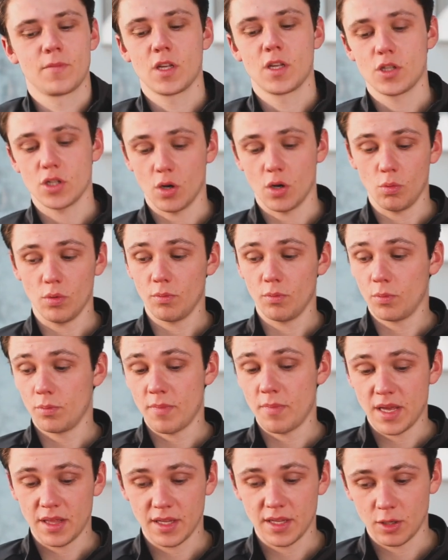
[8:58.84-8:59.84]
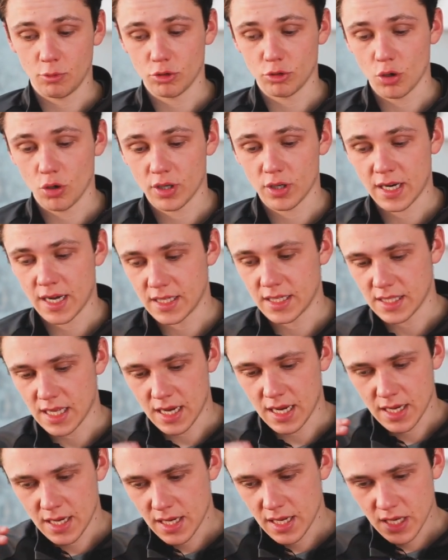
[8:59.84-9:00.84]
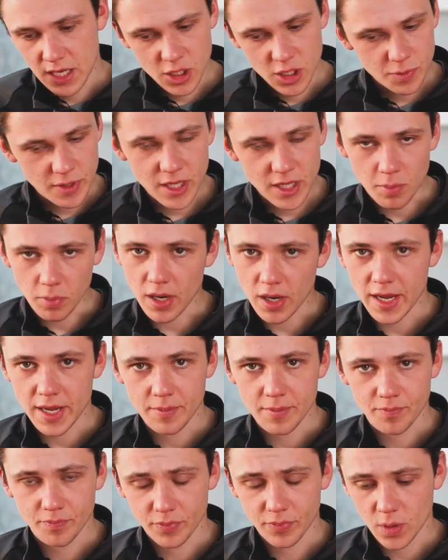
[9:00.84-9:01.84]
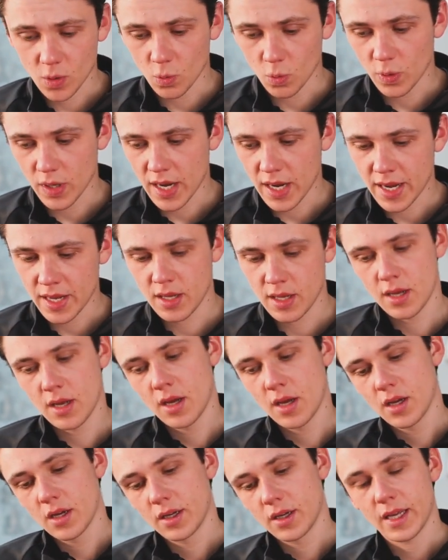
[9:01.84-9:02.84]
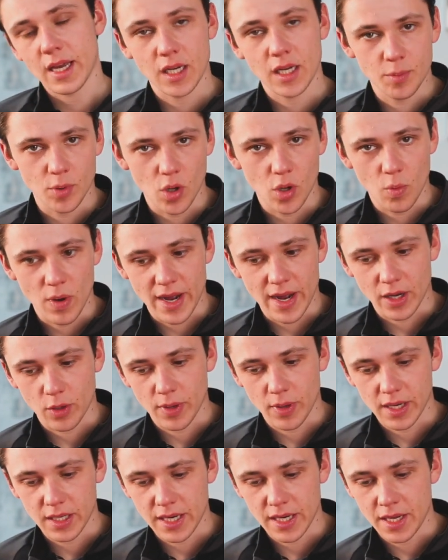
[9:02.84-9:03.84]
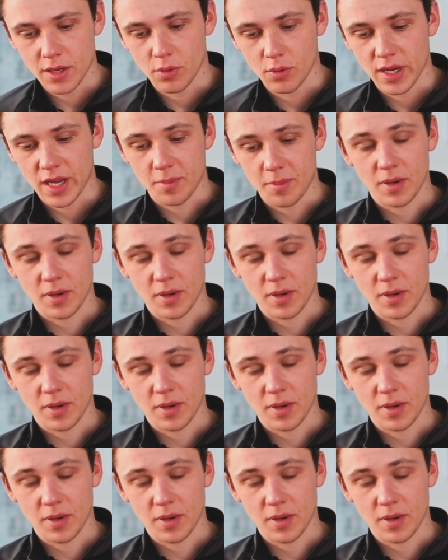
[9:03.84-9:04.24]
So what main thing was looking at is that speed of play, okay? Getting the ball wide quickly, okay?